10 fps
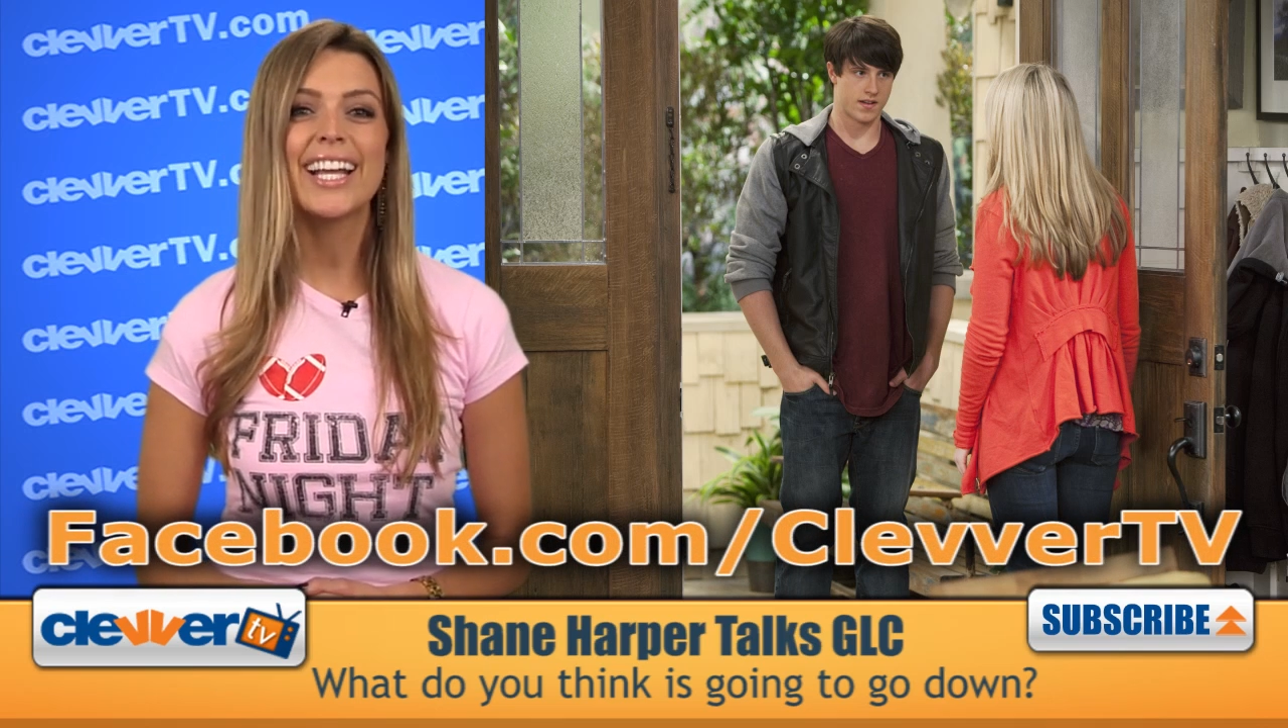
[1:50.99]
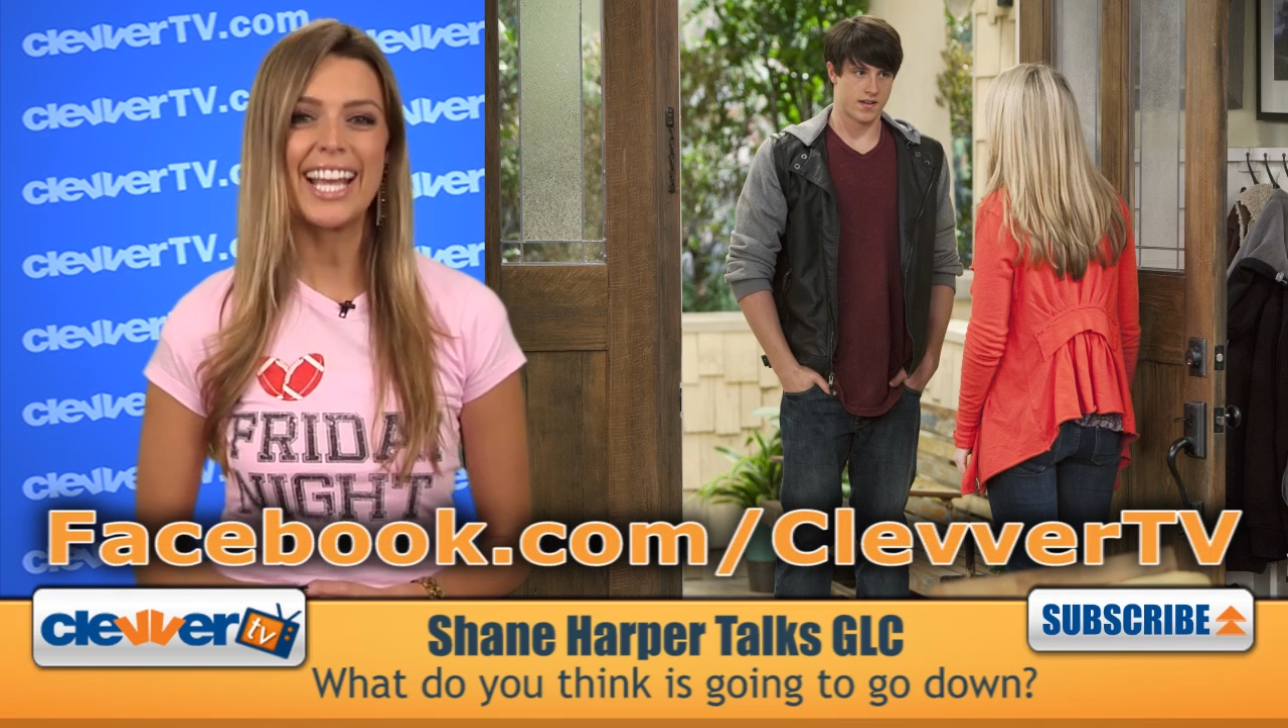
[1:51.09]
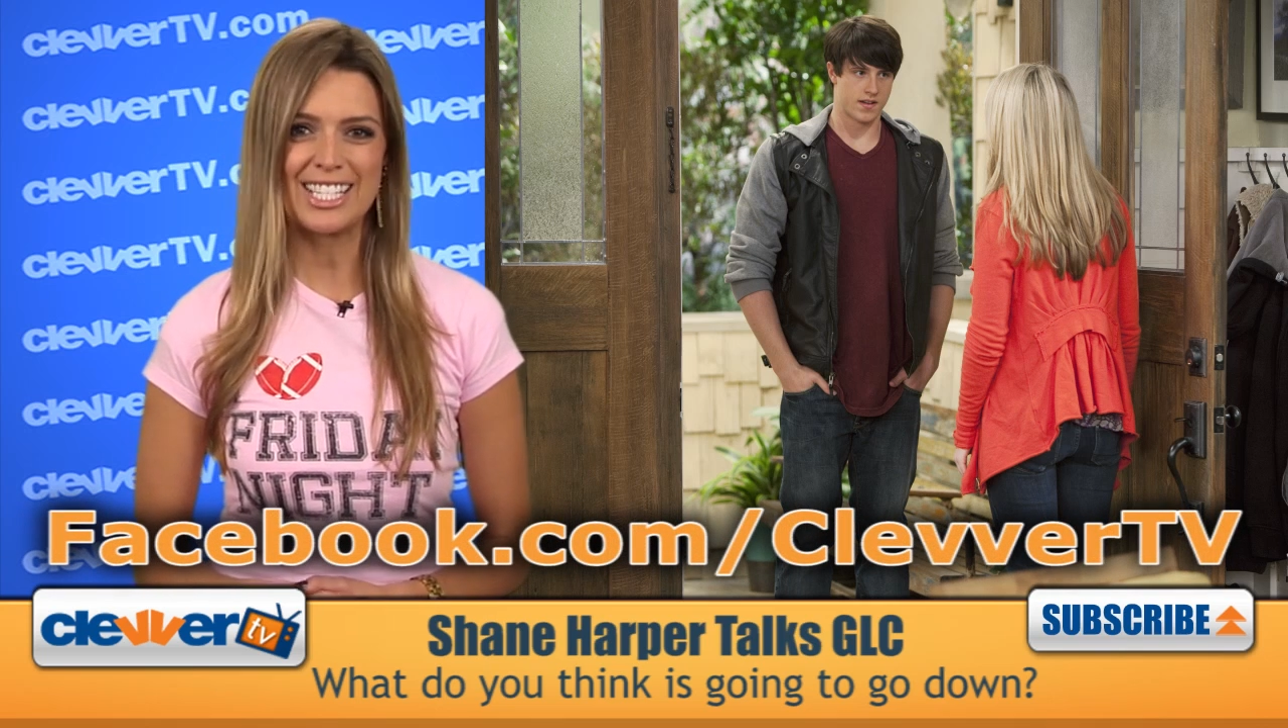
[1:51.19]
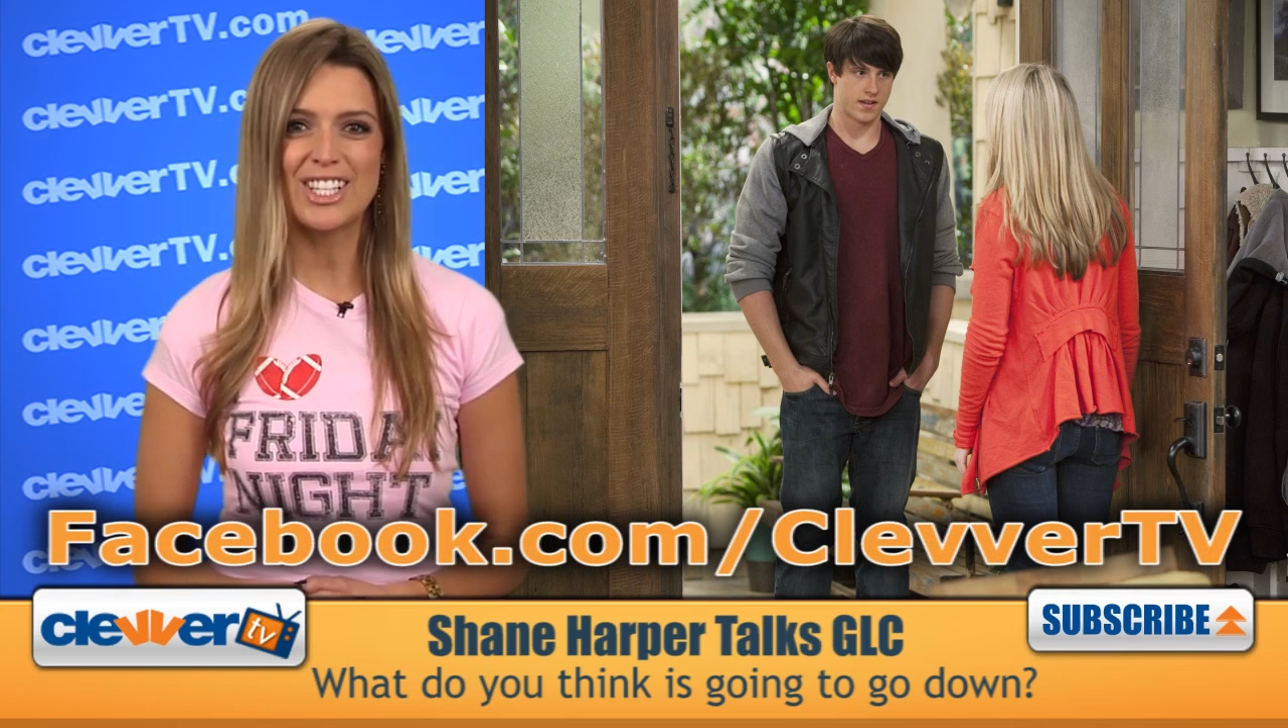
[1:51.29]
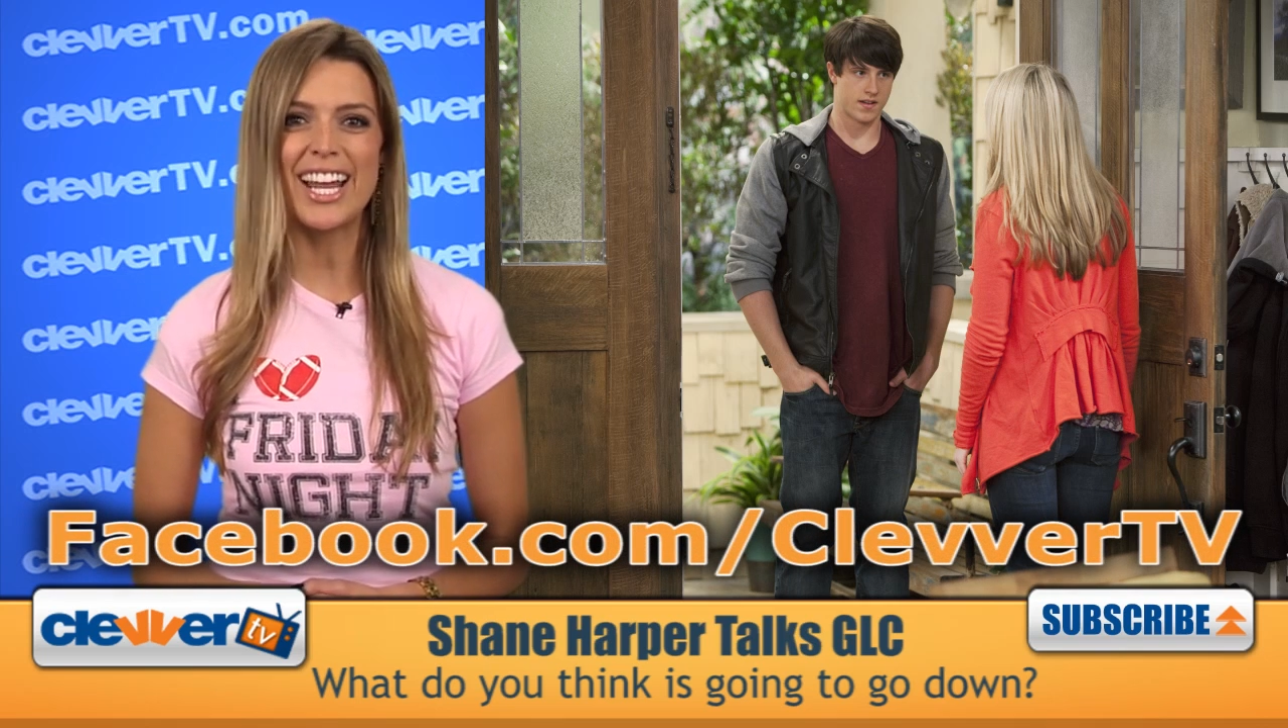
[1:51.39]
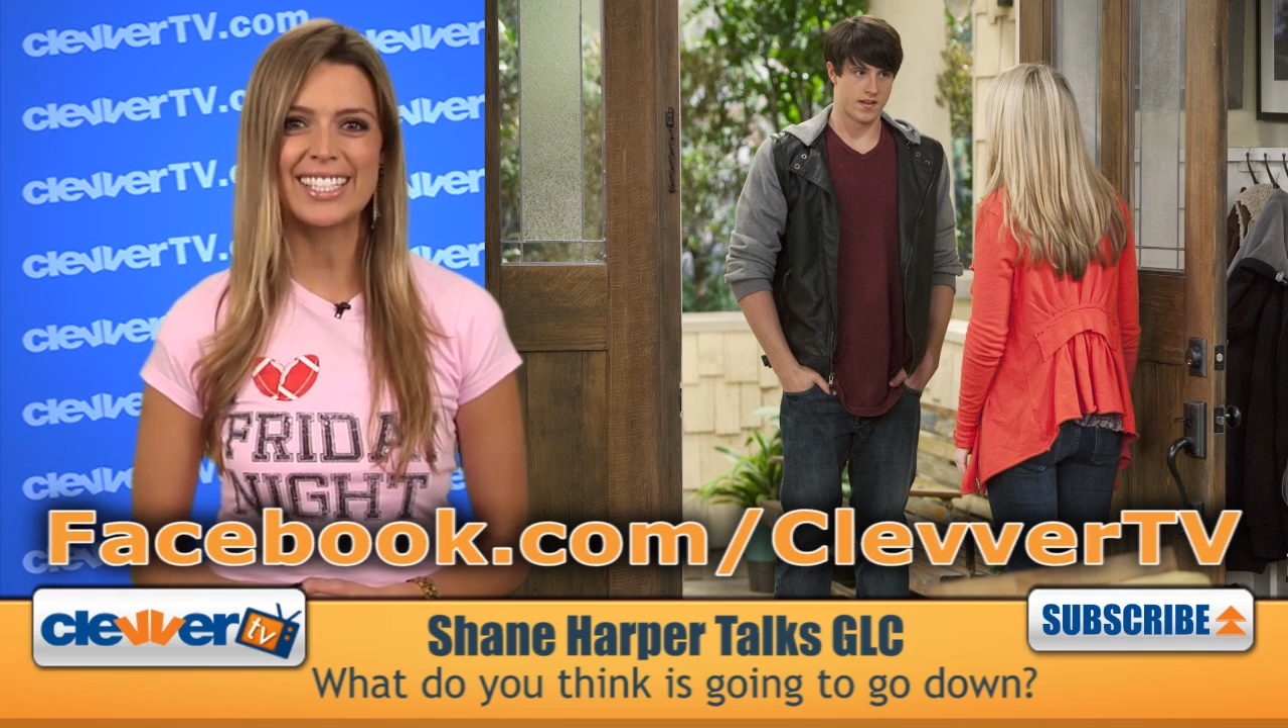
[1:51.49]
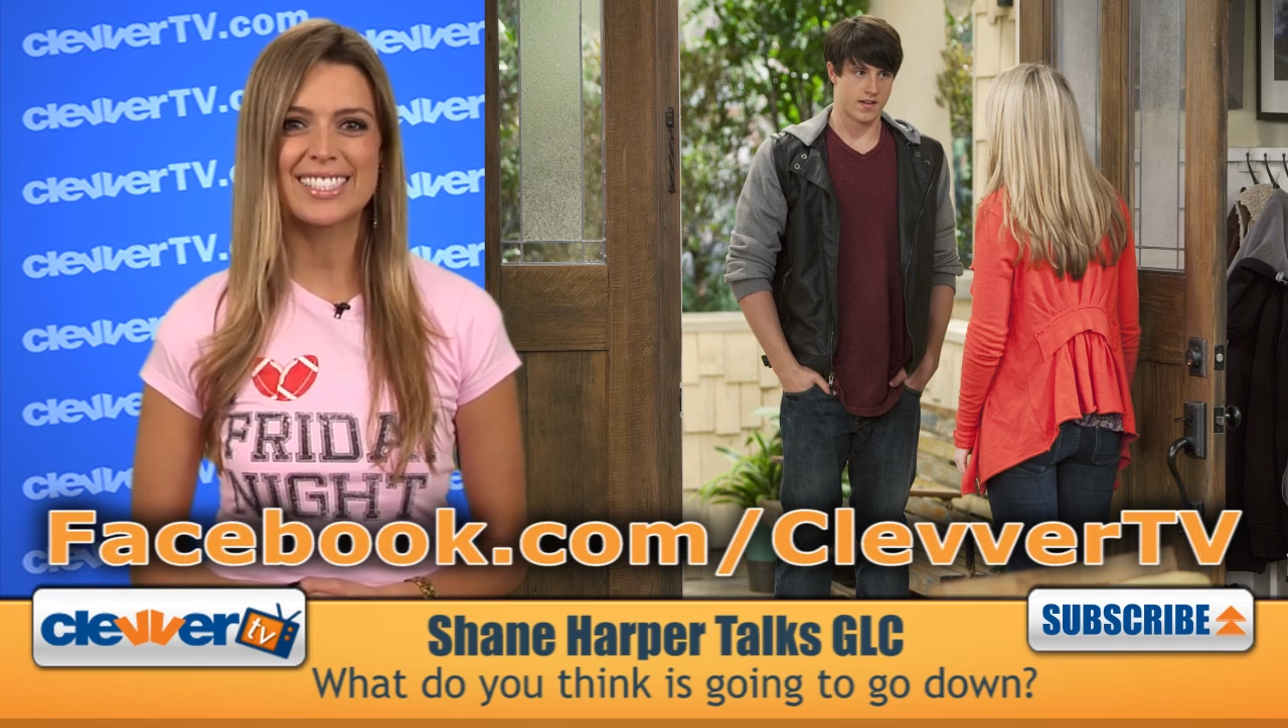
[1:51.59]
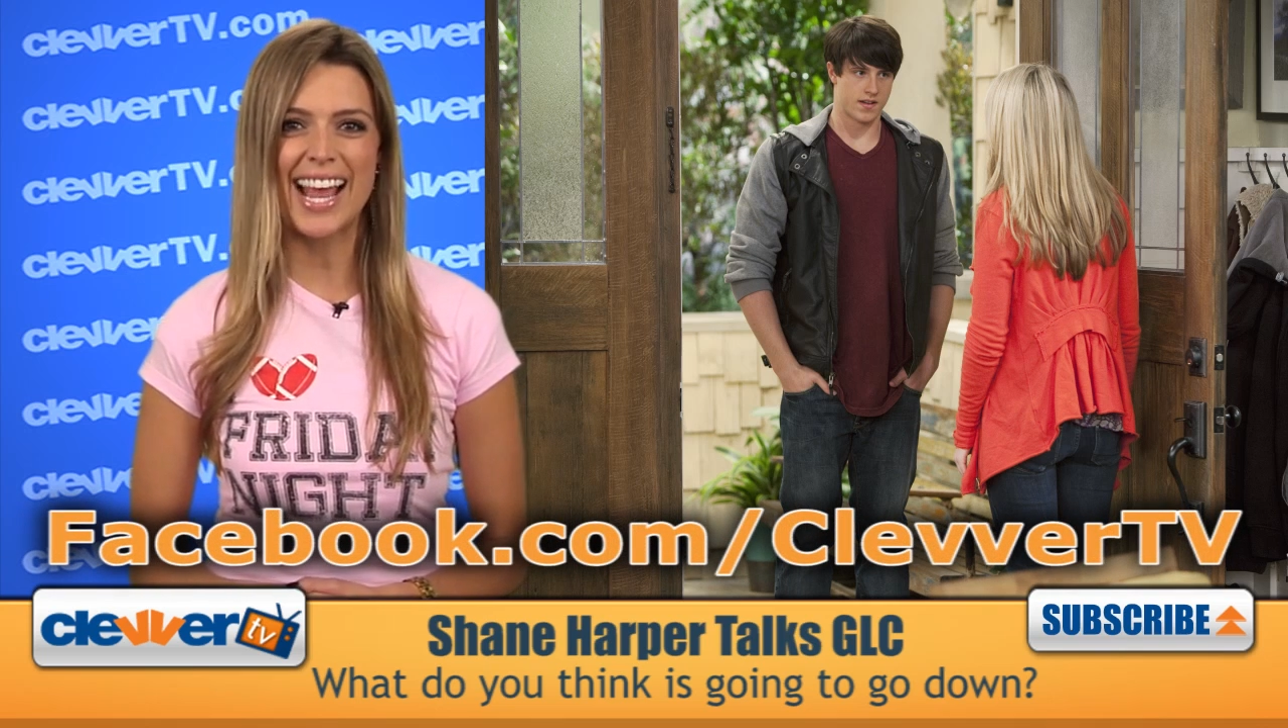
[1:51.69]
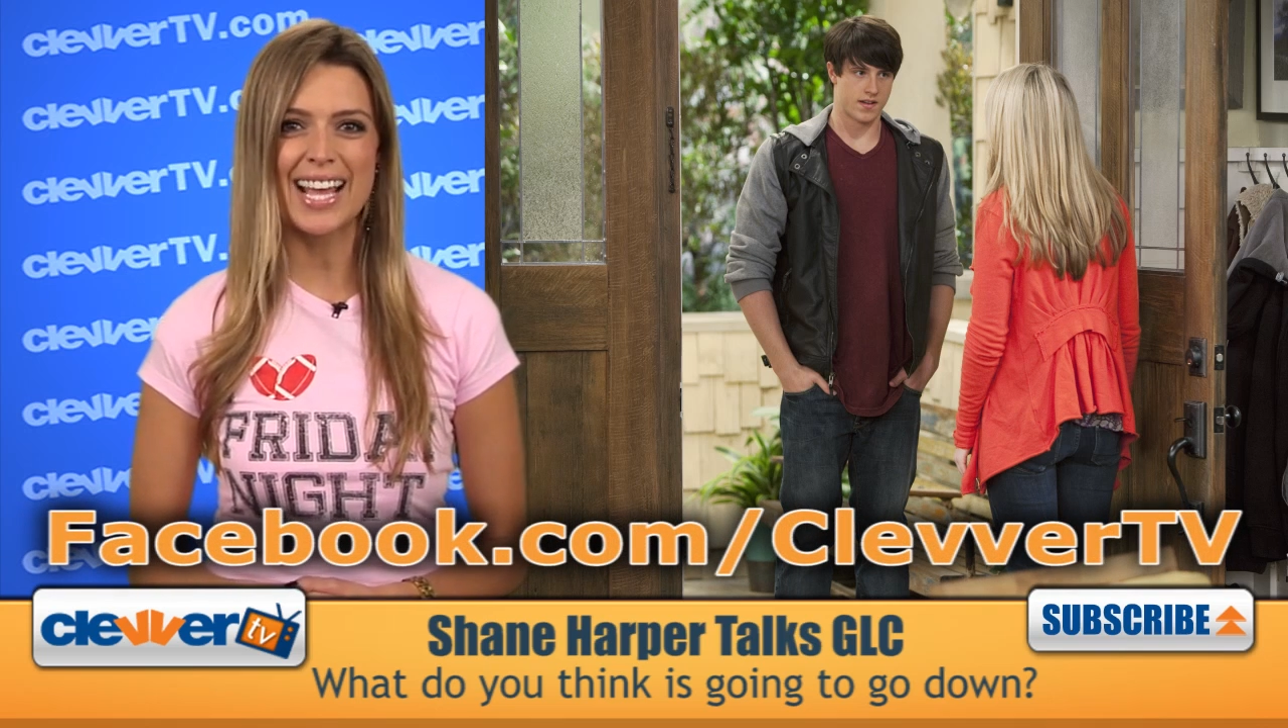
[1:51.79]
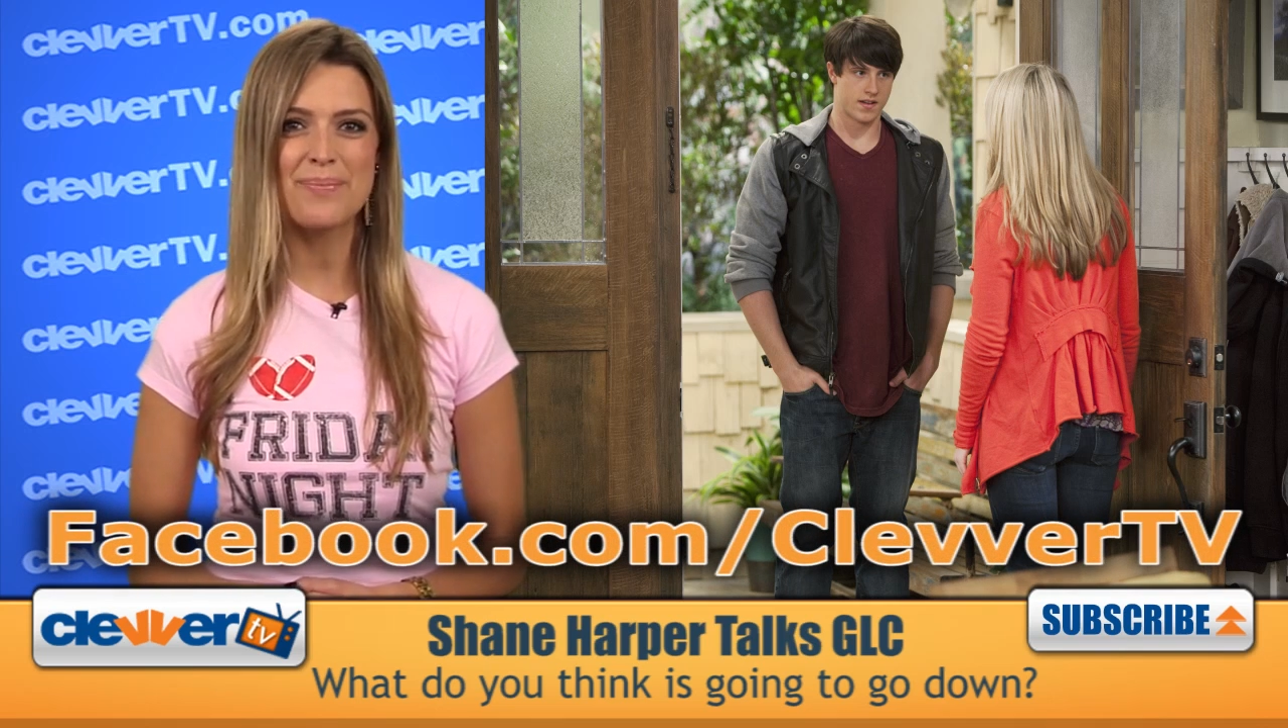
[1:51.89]
catch you next
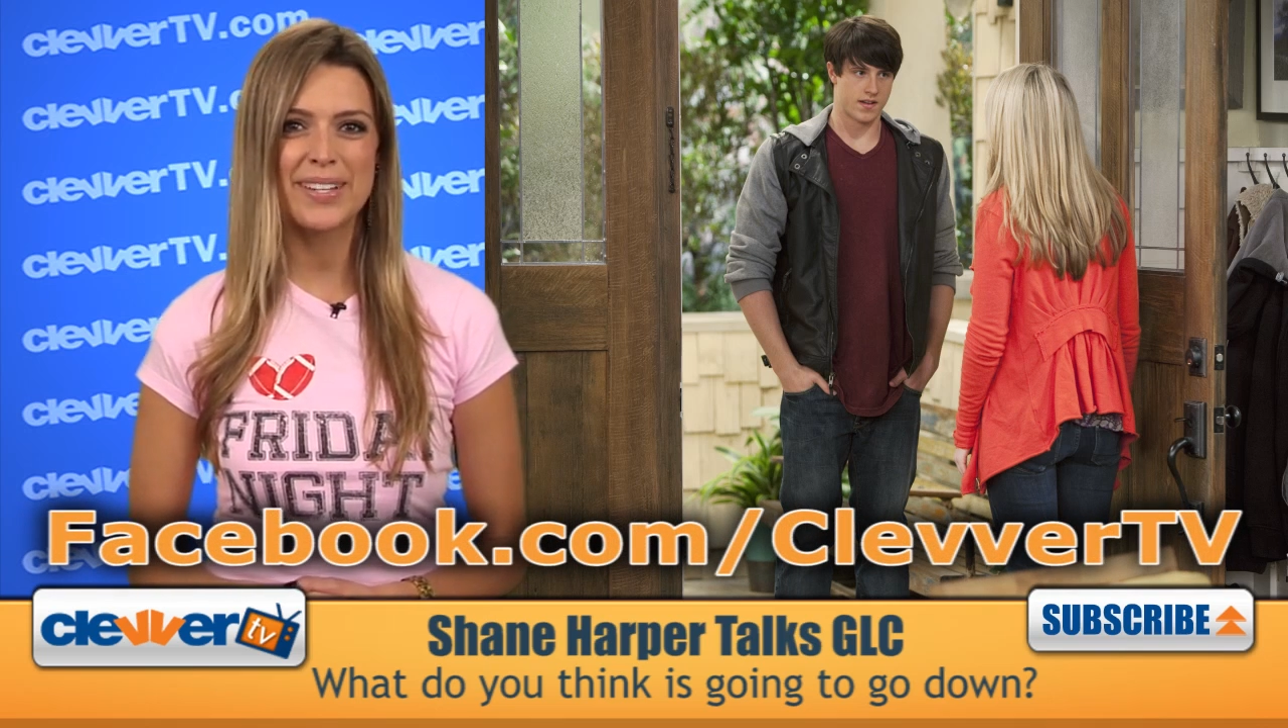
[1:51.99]
time.